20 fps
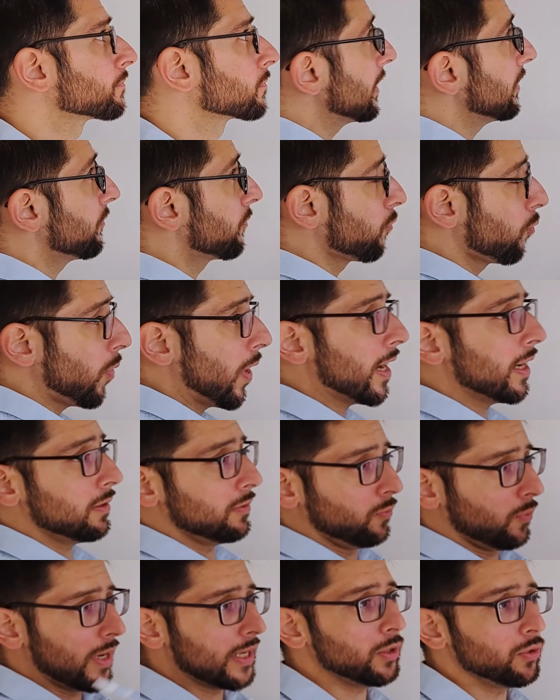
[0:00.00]
But
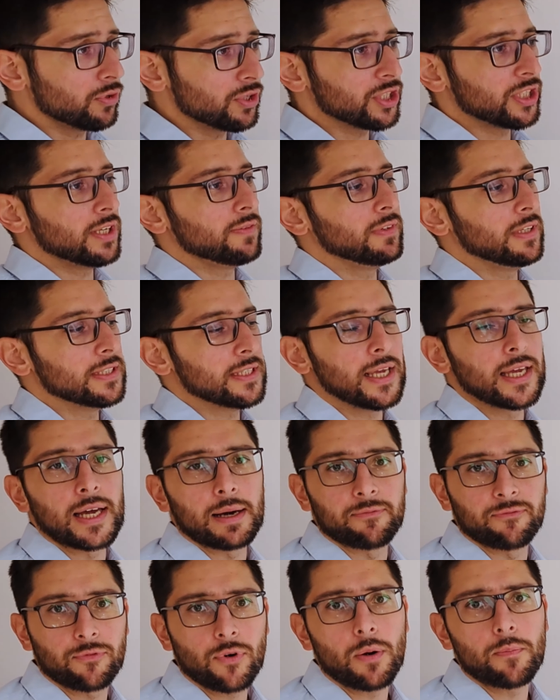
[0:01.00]
when you receive this
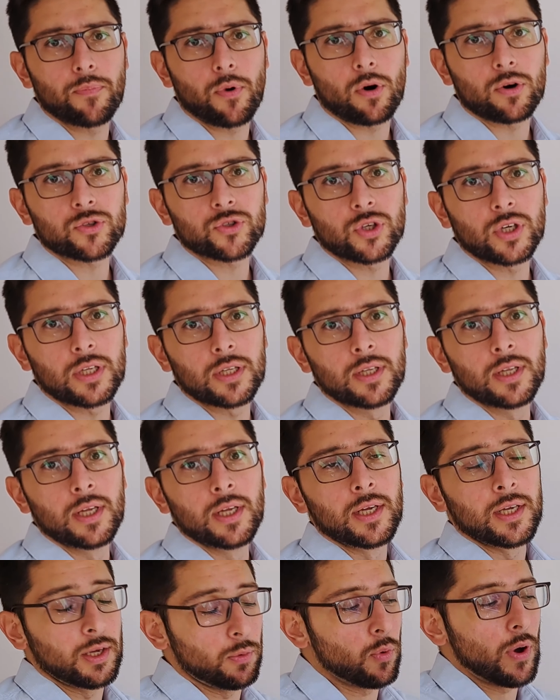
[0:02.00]
income from Portugal,
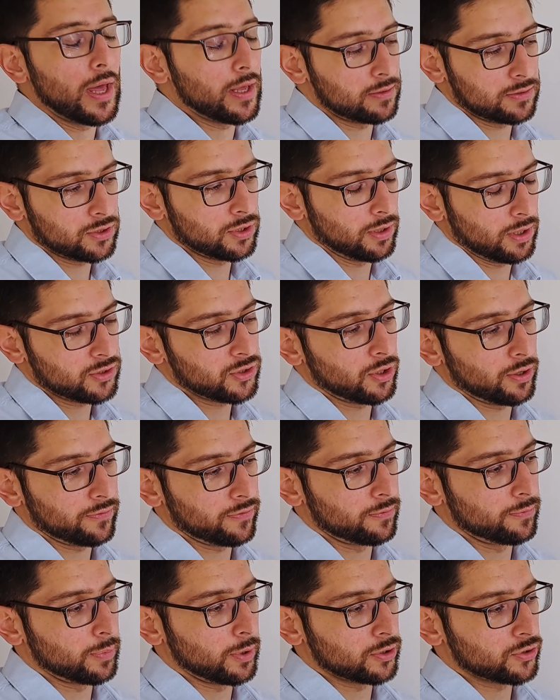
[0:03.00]

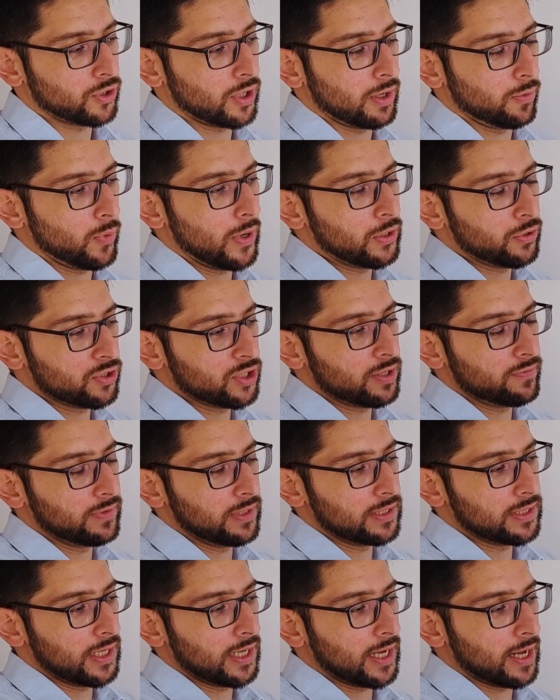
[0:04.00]
when you receive
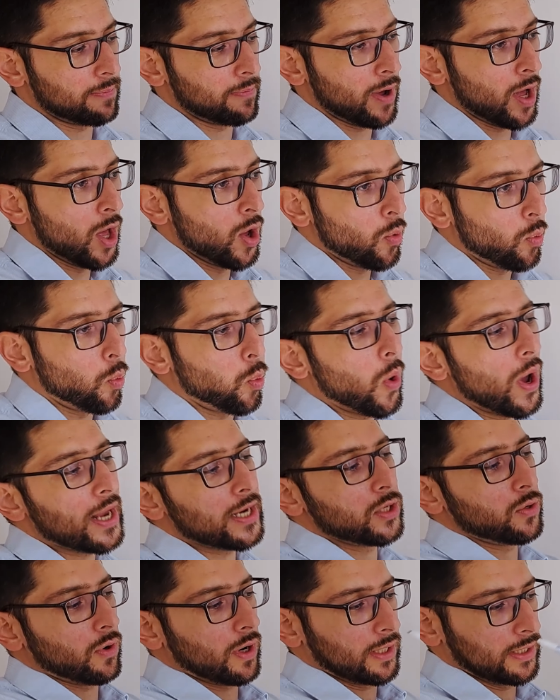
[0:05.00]
this income
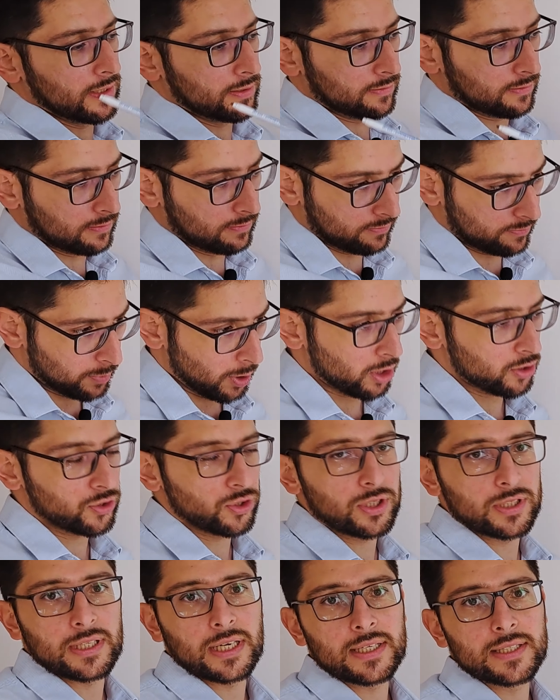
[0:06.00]
when you are a
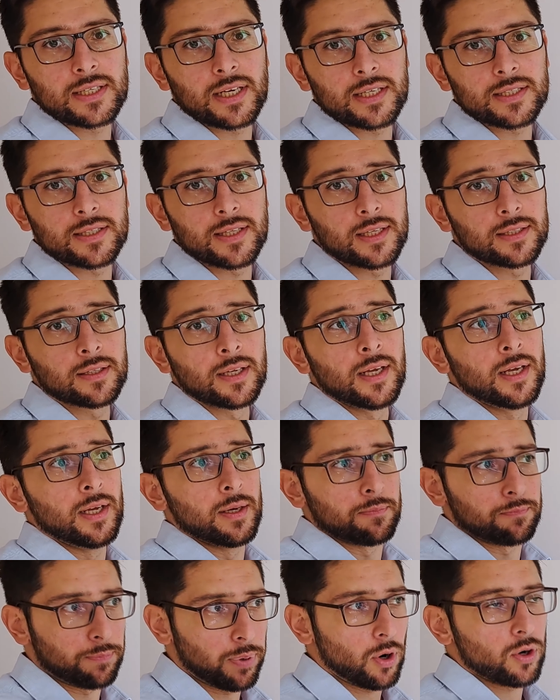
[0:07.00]
Portuguese tax resident,
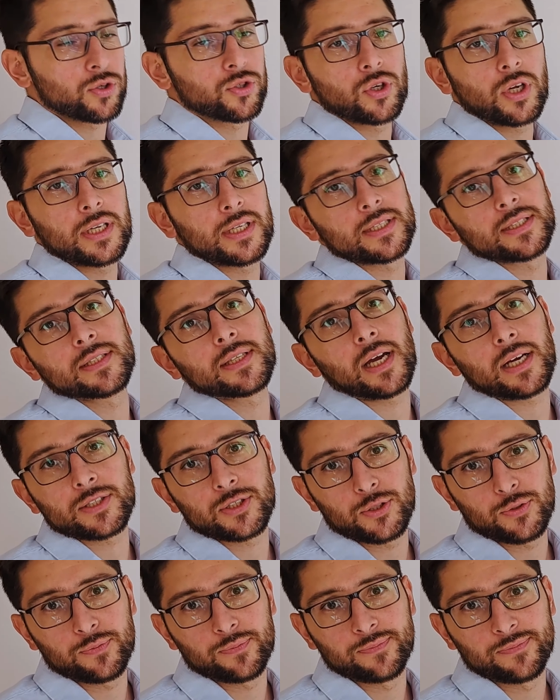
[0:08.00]
Portugal doesn't
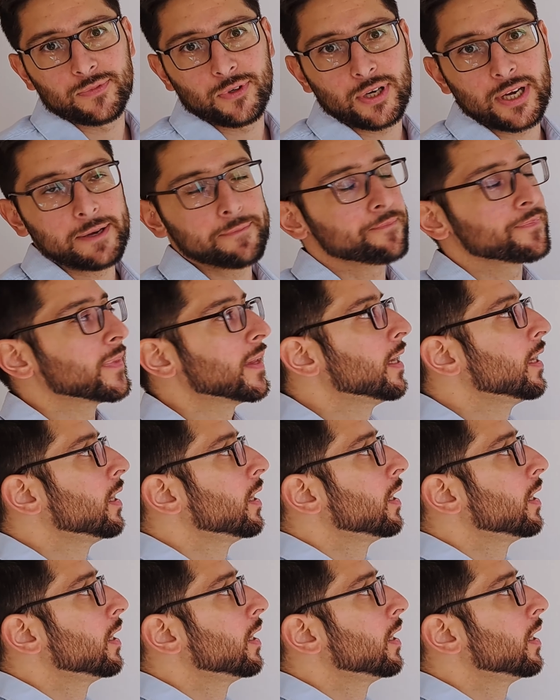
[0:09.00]
tax you, okay?